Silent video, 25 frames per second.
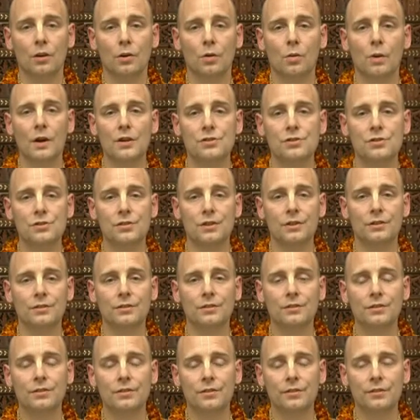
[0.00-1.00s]

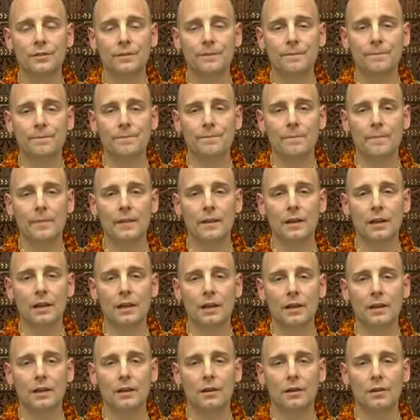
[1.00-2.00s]
Questions
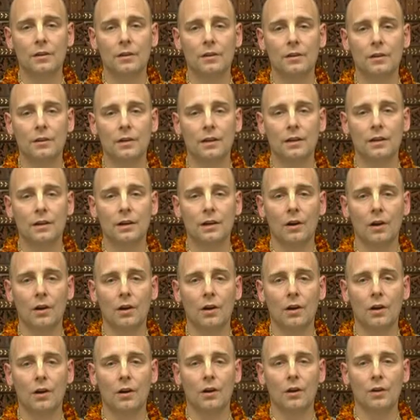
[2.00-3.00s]

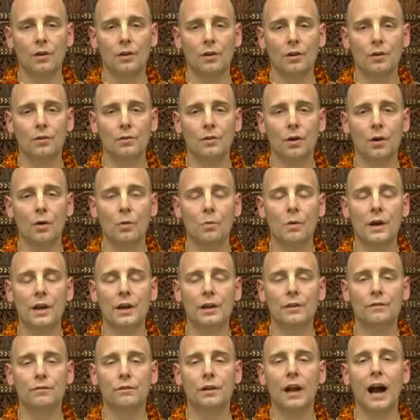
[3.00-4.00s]
are a way
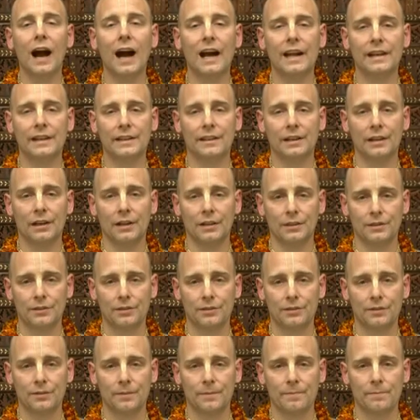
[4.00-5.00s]
of guiding
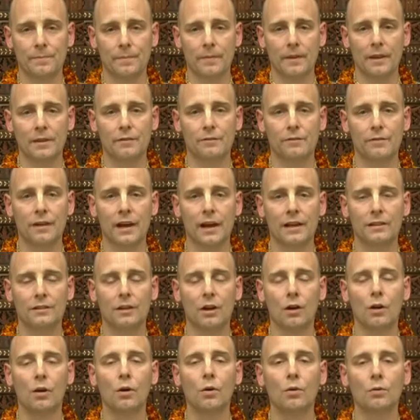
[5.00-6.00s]
us in fact,
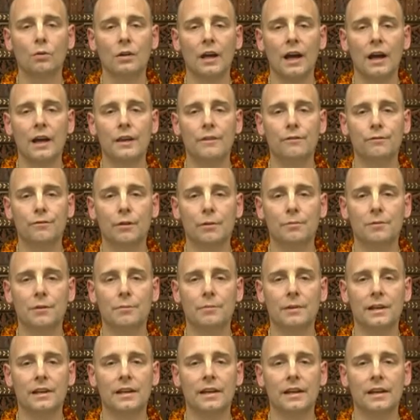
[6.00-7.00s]
our whole life from the
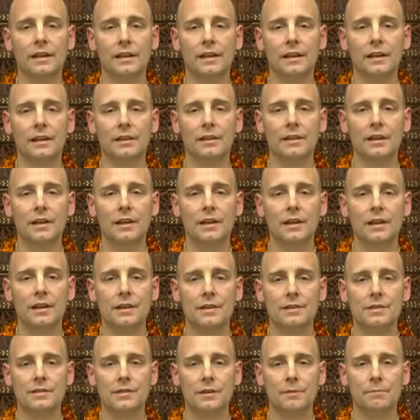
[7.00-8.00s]
beginning
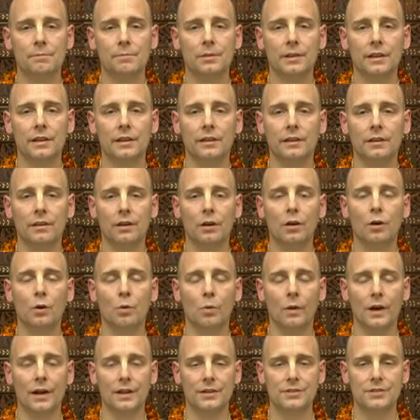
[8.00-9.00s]
is simply a
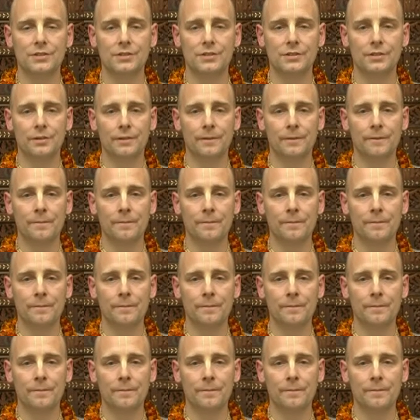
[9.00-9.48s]
quest.